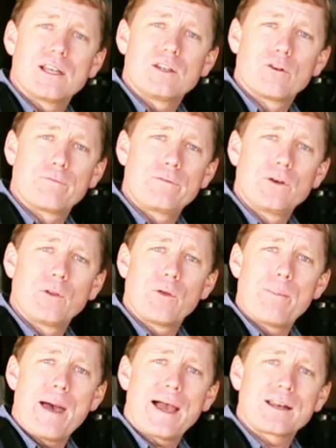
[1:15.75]
and you'll feel
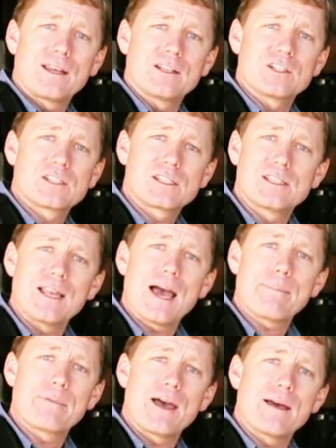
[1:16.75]
the magnet
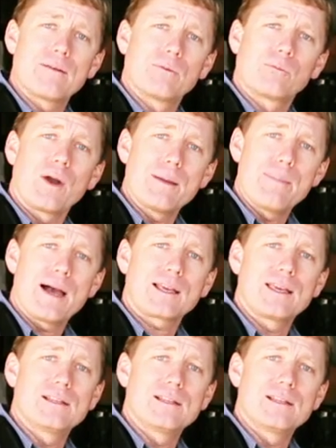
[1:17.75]
snap that right back